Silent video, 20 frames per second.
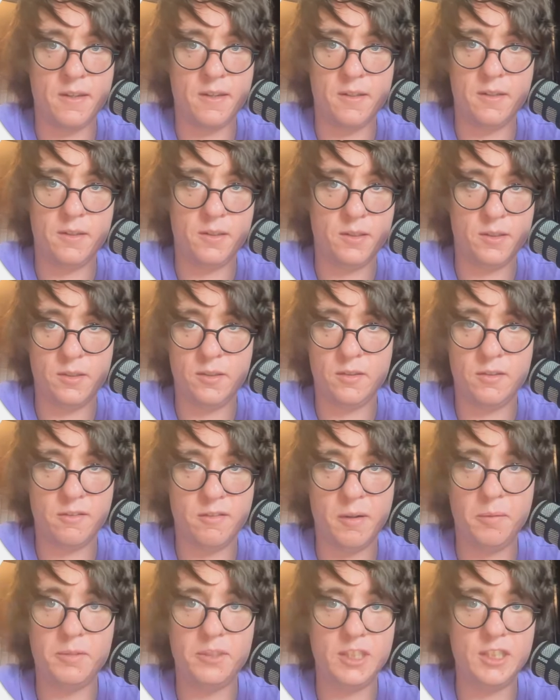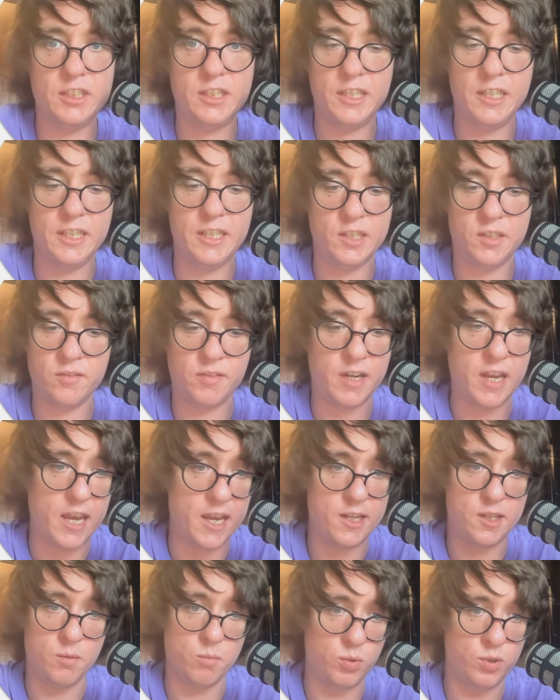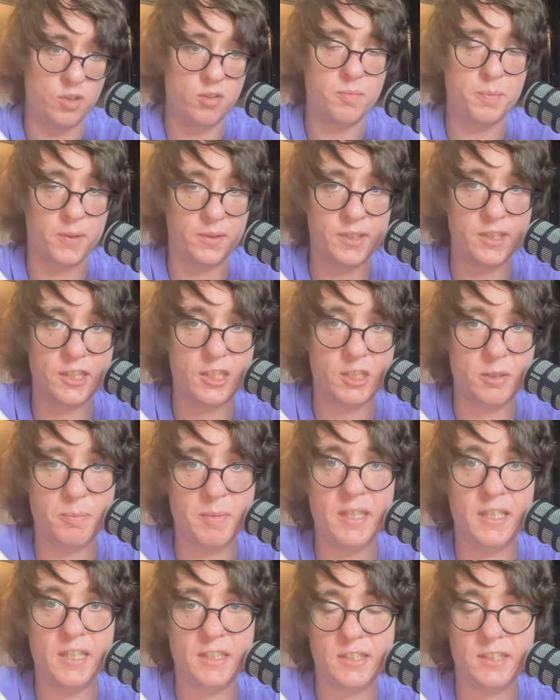And here, any will be quite sufficient for you.